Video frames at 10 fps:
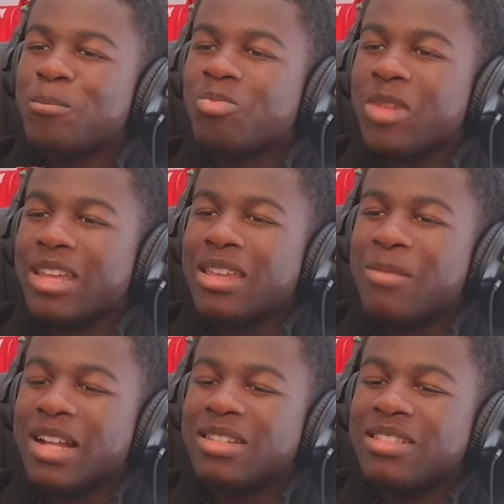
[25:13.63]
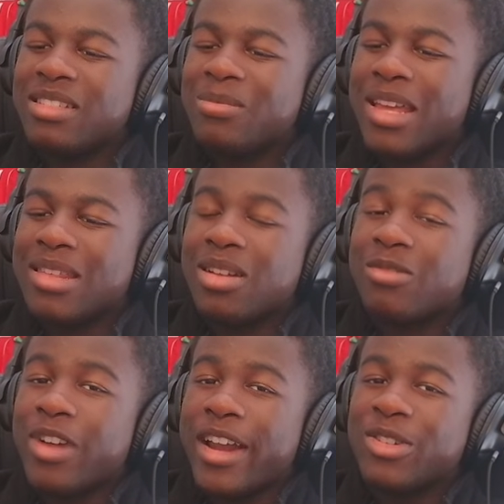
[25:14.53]
Like imagine this method on
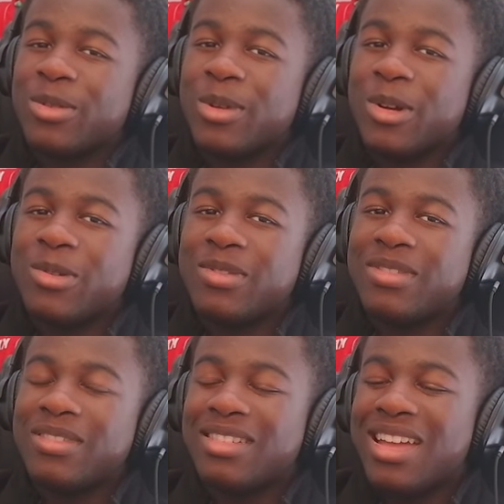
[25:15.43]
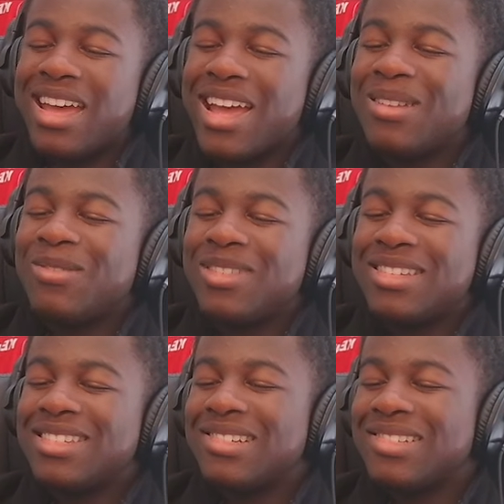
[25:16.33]
Rider, bro. Every
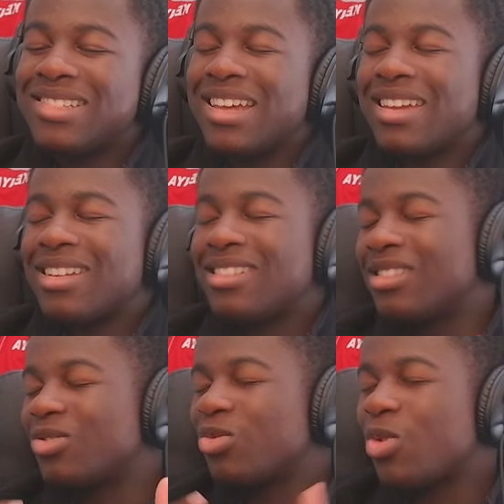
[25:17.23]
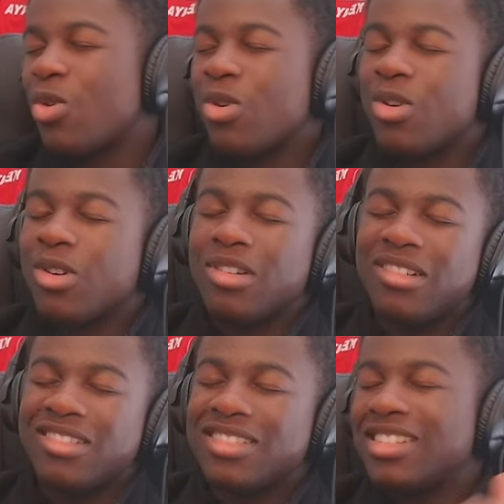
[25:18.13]
single second, or
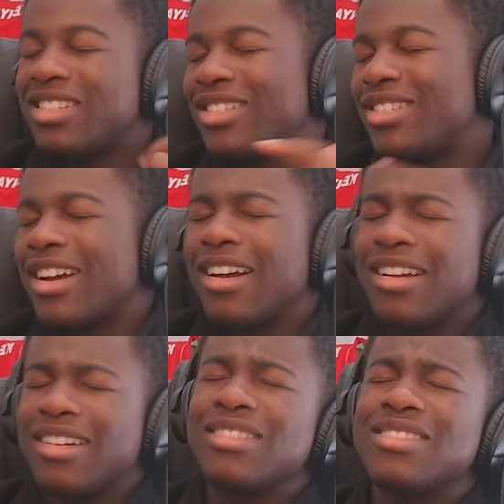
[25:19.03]
the charge.